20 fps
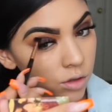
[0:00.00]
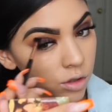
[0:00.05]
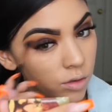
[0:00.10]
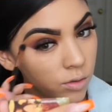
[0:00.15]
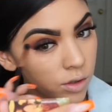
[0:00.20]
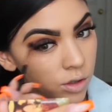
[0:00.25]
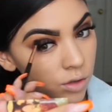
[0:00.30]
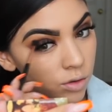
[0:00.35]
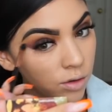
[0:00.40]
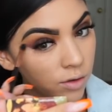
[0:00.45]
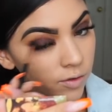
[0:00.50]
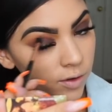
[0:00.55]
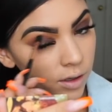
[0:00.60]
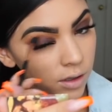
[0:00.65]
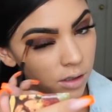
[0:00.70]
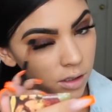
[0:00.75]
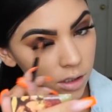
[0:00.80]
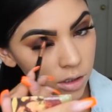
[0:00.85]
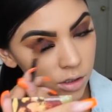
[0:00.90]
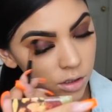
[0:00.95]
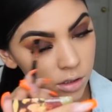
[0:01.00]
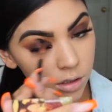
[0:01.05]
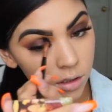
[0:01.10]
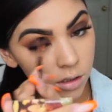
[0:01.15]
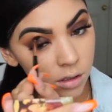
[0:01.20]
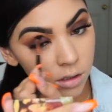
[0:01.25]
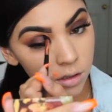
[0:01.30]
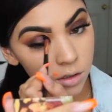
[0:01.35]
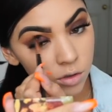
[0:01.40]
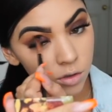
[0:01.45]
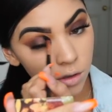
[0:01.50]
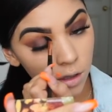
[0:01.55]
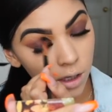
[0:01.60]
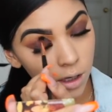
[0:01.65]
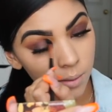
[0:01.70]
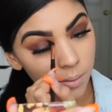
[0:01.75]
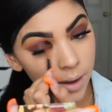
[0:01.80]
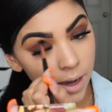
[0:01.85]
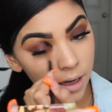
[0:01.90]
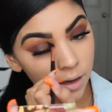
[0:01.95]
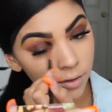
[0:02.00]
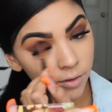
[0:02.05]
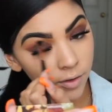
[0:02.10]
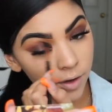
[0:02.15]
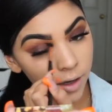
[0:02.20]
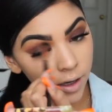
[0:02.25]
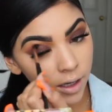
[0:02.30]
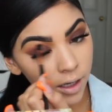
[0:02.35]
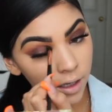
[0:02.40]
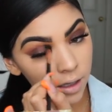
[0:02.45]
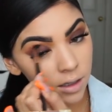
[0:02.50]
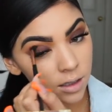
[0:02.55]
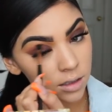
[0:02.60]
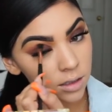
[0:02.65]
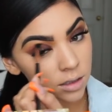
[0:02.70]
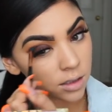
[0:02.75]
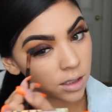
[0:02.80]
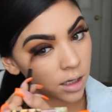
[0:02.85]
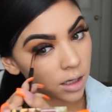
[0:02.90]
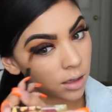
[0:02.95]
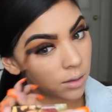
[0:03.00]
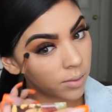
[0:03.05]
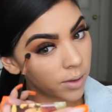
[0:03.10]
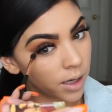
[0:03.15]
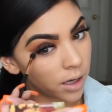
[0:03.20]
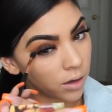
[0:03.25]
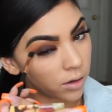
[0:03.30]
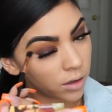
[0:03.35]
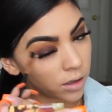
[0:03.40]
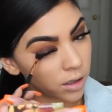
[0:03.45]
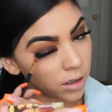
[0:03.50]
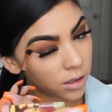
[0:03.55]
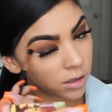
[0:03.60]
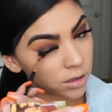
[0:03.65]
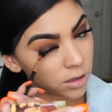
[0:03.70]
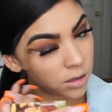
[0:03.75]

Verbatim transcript: do a dewy foundation, do like a mattifying setting powder,